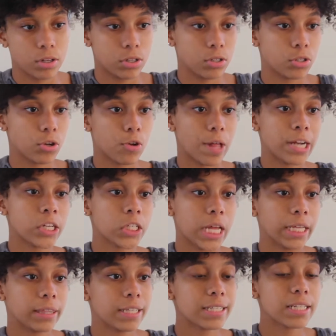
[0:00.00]
So that's just
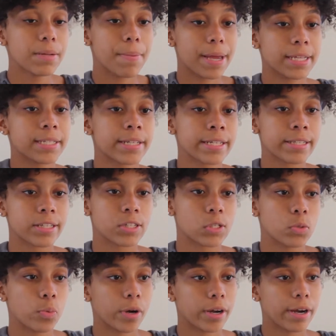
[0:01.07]
like, this is the basics. This
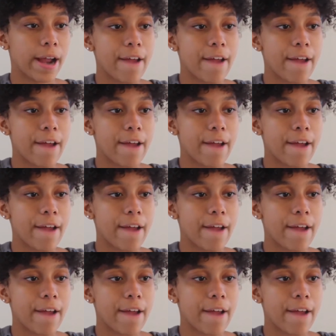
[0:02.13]
is where